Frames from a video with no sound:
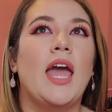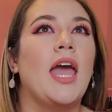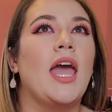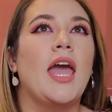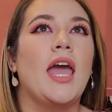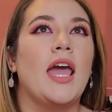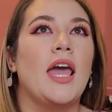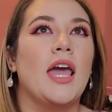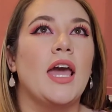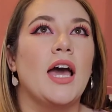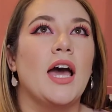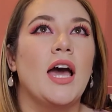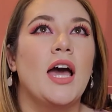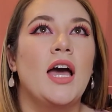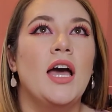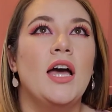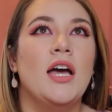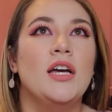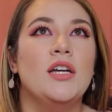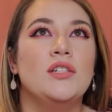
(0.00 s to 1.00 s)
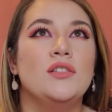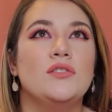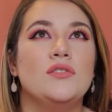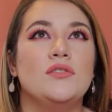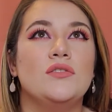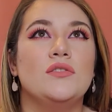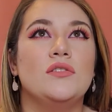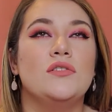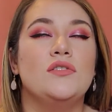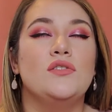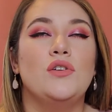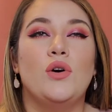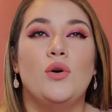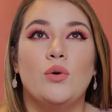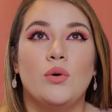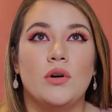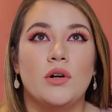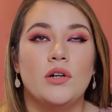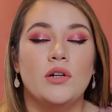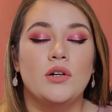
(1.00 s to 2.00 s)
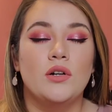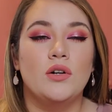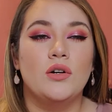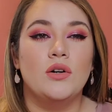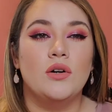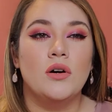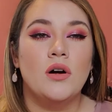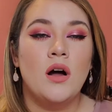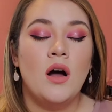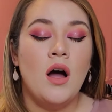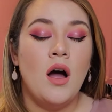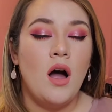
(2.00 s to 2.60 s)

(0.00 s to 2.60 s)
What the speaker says: a tutorial